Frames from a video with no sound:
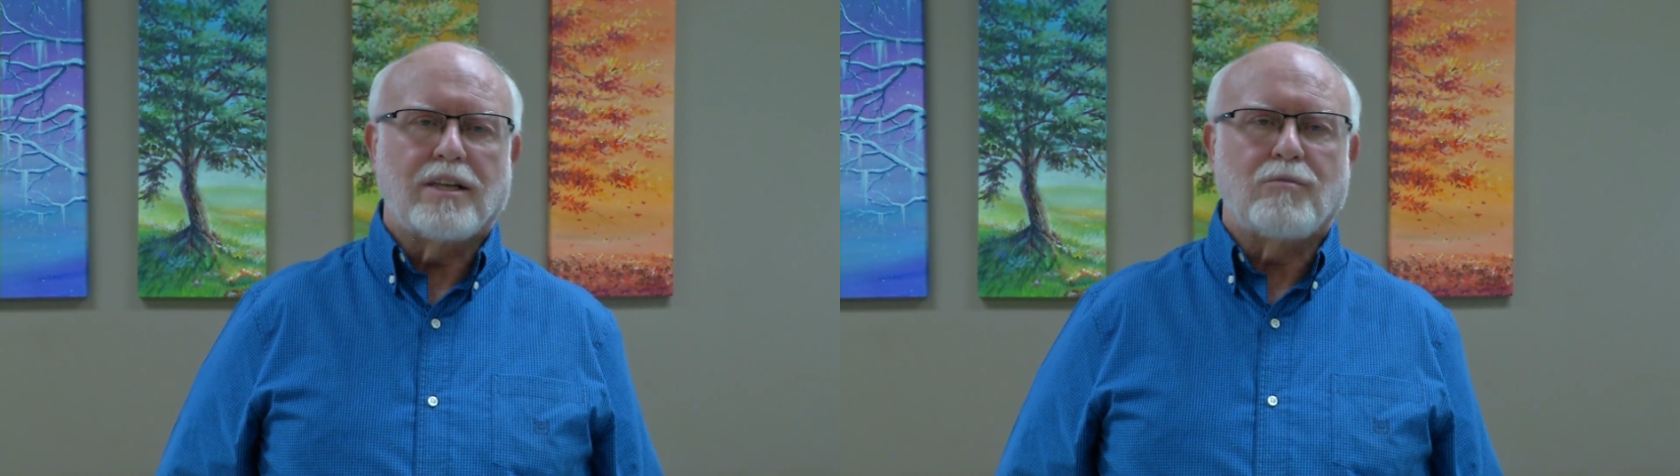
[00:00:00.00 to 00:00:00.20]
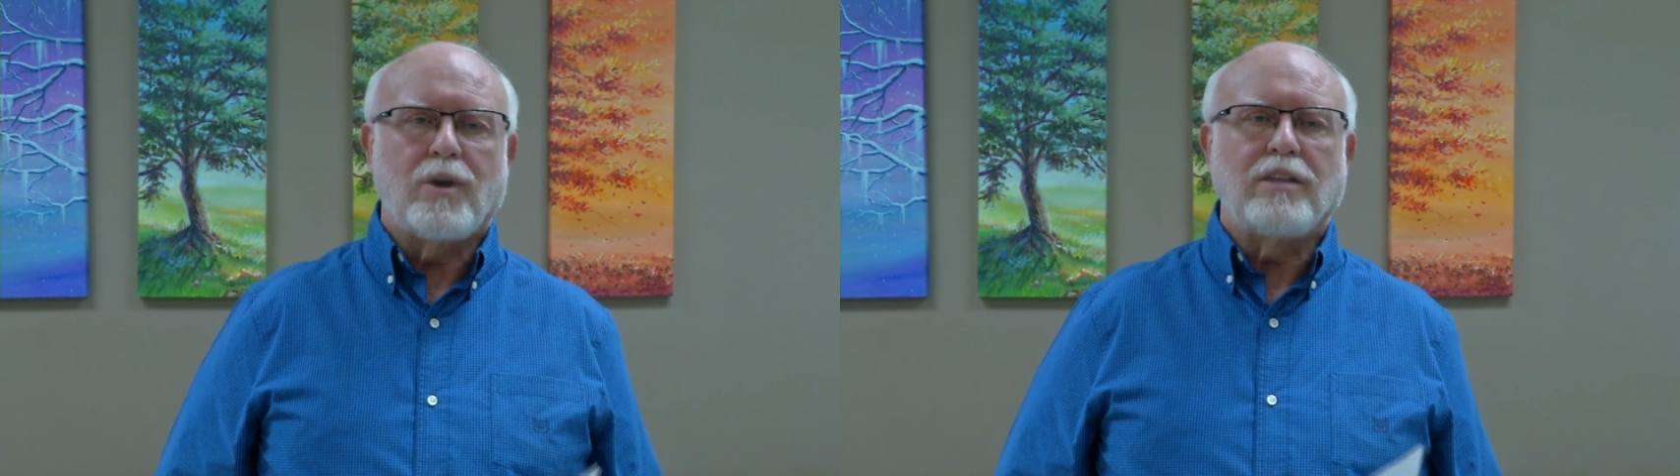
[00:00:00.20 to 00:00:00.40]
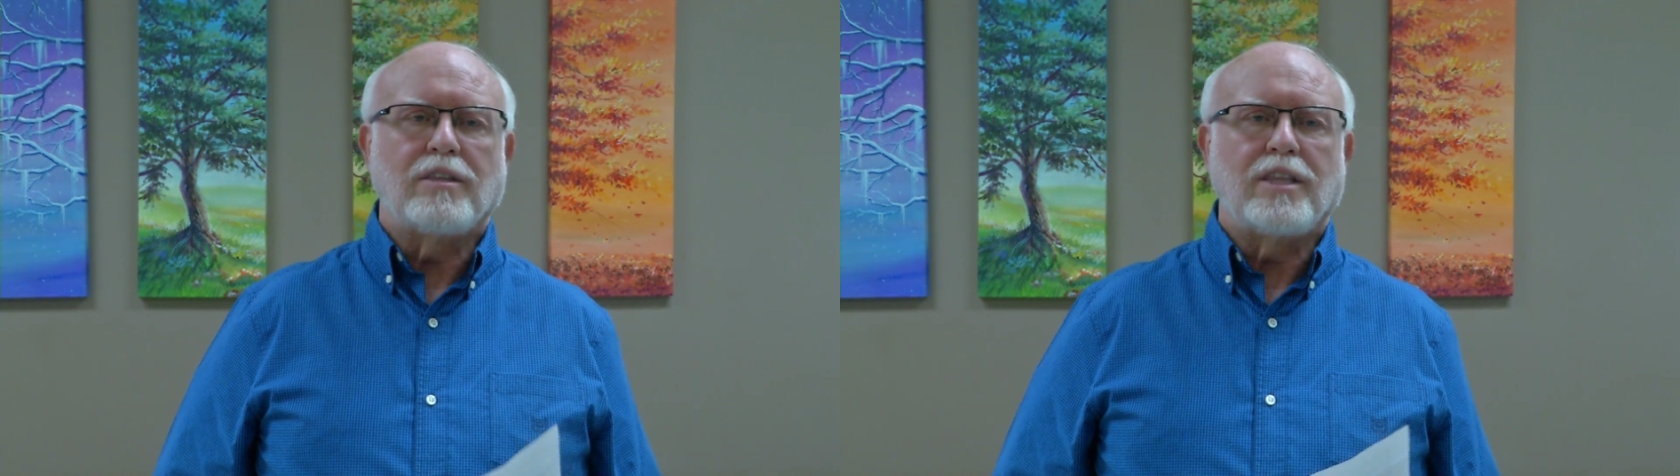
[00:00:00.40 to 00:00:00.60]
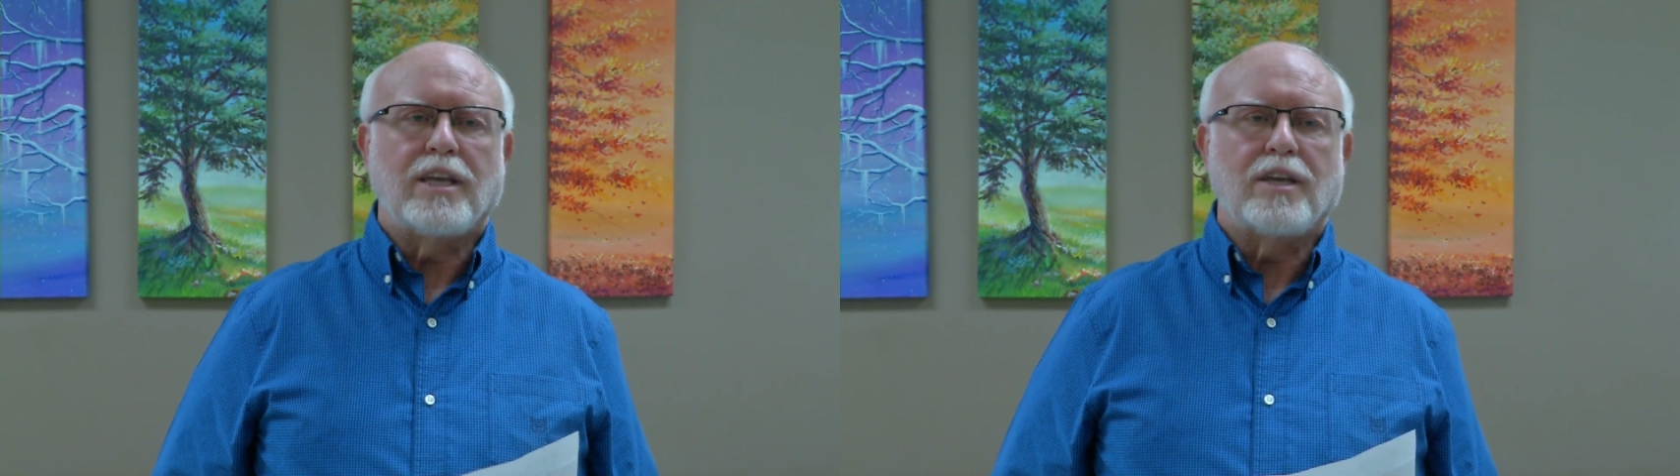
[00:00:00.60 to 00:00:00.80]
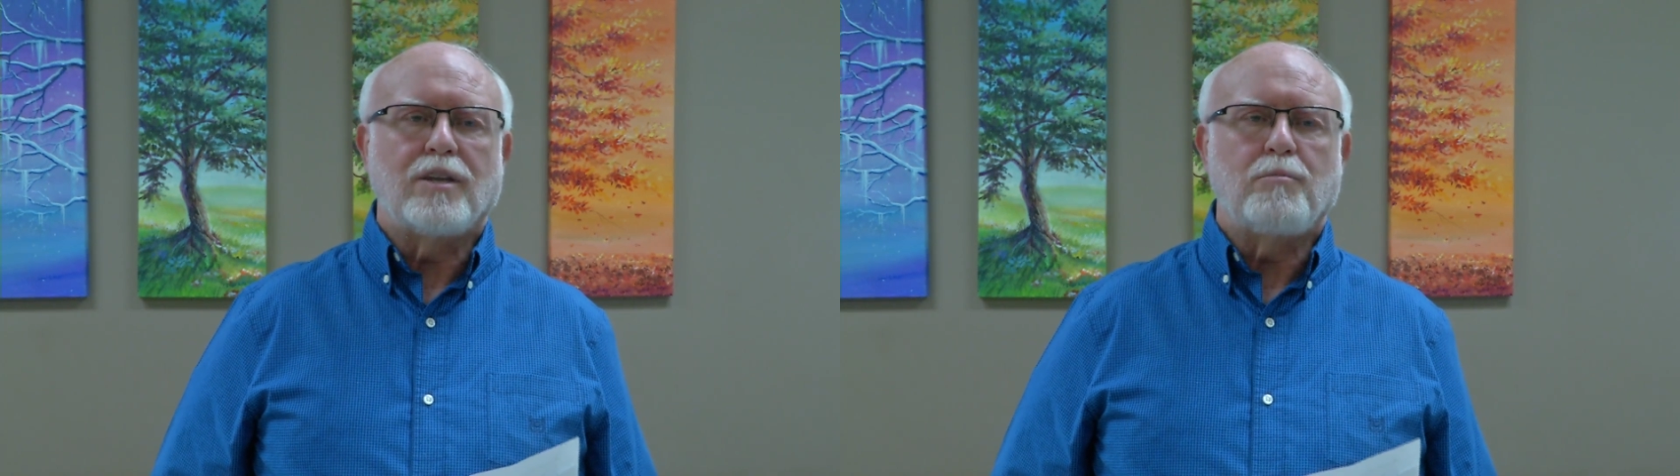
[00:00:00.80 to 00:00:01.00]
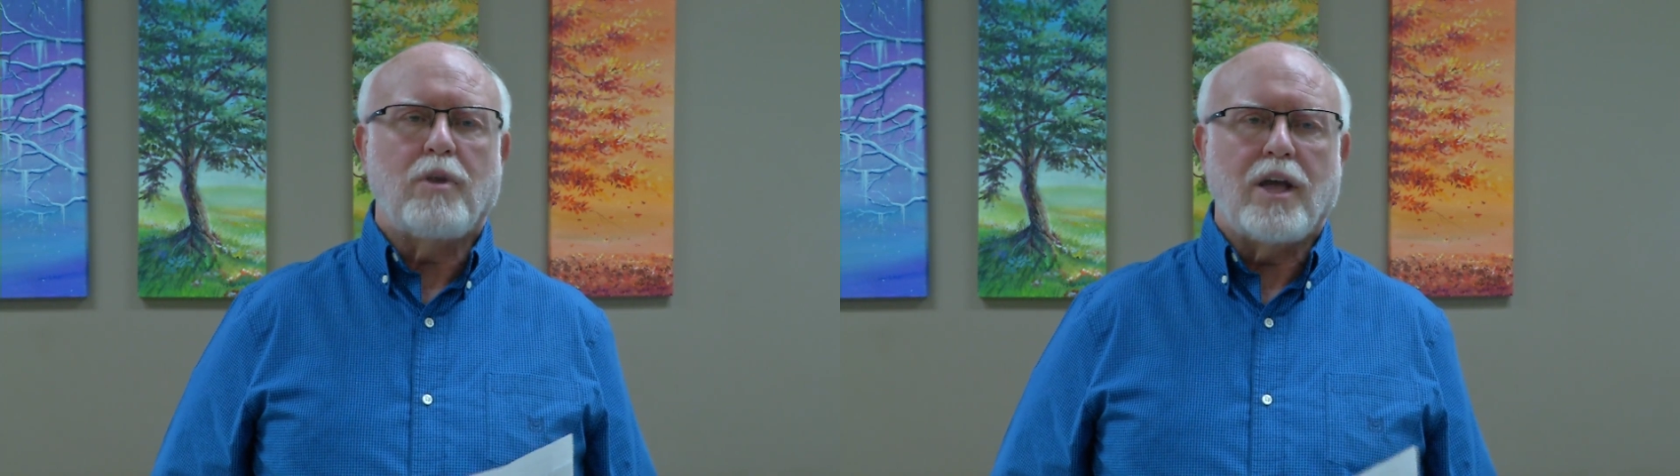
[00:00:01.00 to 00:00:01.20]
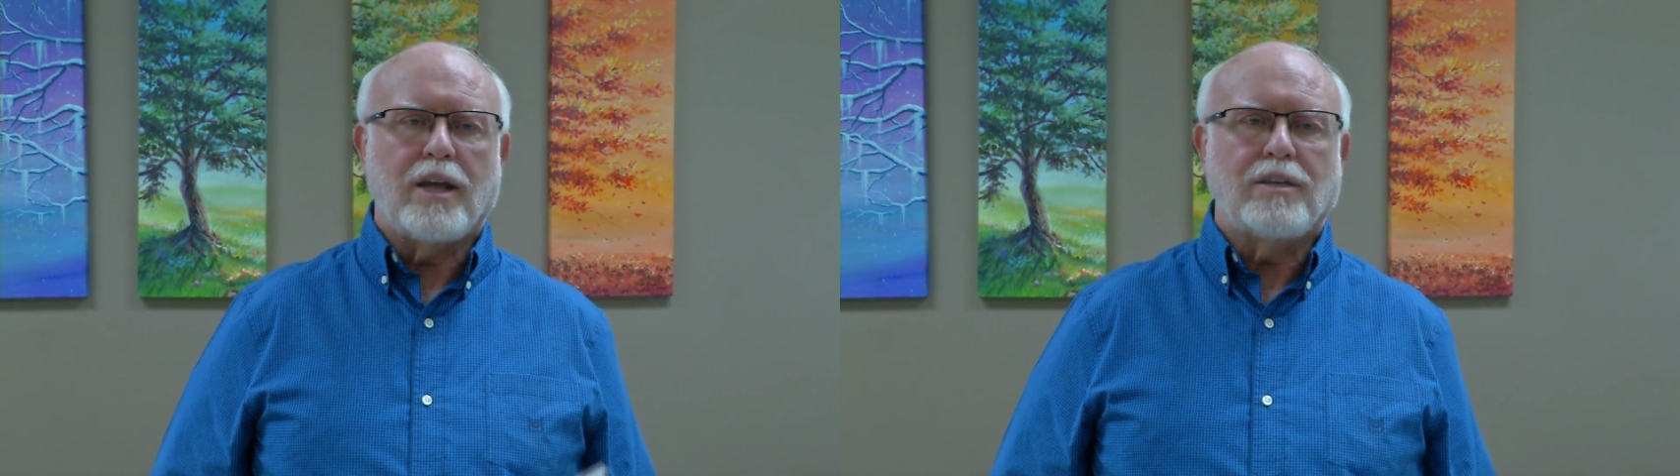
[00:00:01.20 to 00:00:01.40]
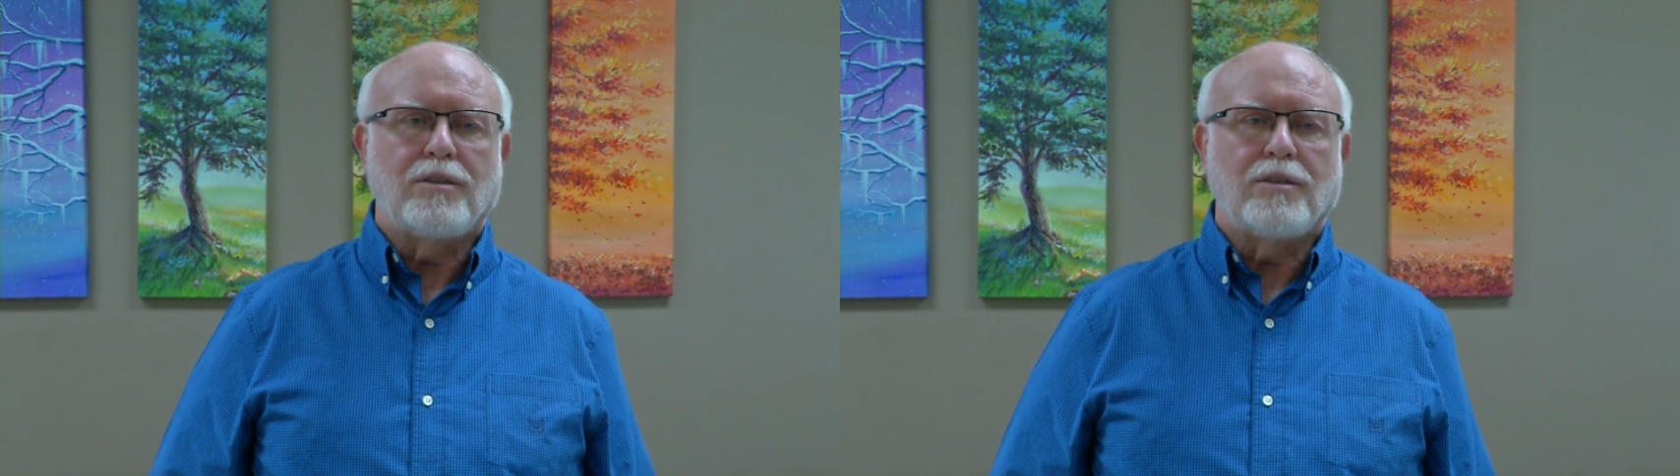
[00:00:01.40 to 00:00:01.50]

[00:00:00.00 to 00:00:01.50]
in a way that they can apply it